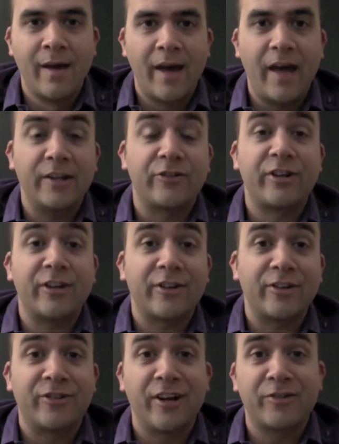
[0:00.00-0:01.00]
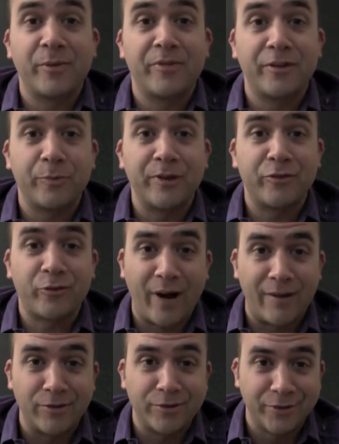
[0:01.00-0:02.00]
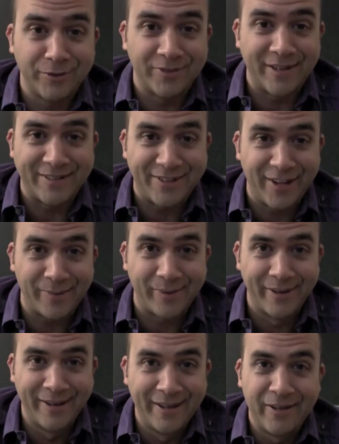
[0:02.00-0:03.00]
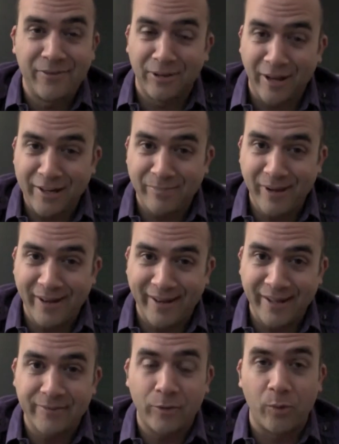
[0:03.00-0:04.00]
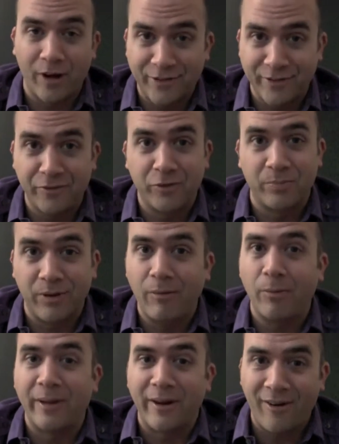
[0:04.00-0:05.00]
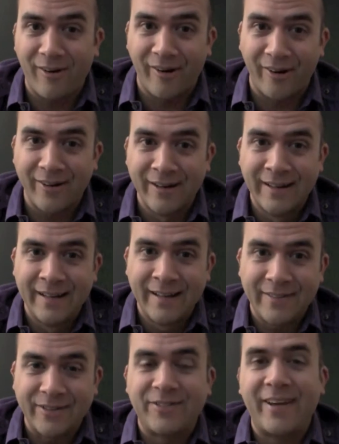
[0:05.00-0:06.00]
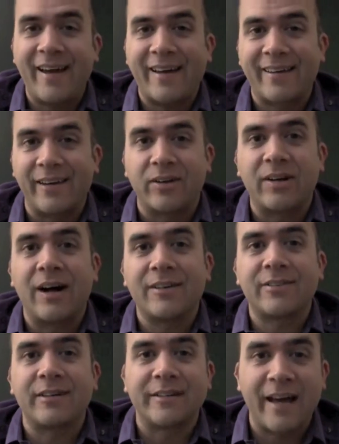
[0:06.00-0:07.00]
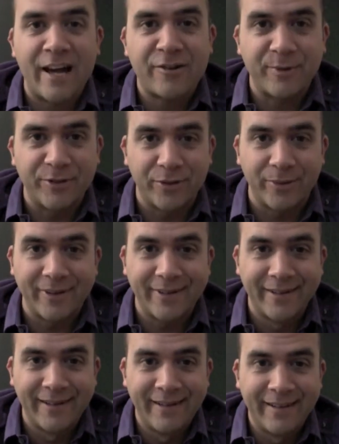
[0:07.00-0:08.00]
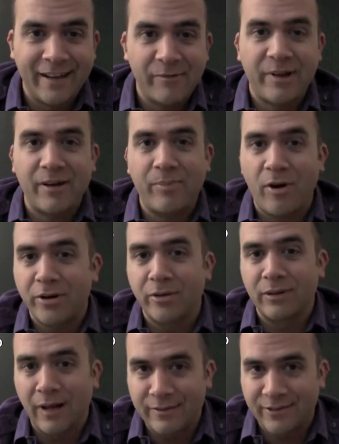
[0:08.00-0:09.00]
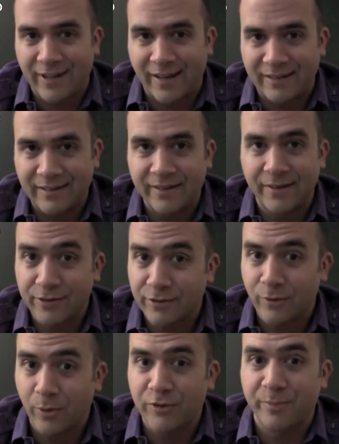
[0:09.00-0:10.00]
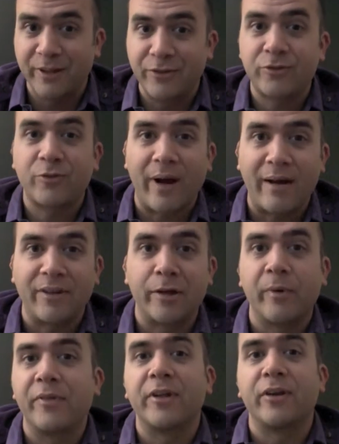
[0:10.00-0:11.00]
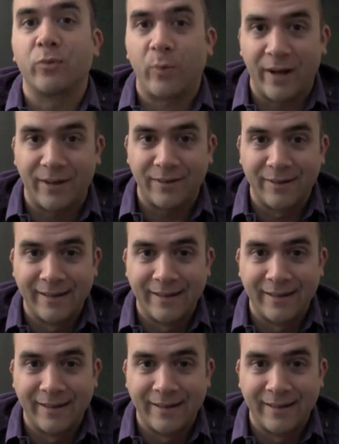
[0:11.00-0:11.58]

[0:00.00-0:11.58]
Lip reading: Hey, it's Jet Set Jason with this week's Travel Tuesday tip. If you're like me, and if you're watching this you probably are, then tech and constant attachment to it have become part of your lifestyle, and this of course means traveling with it as well.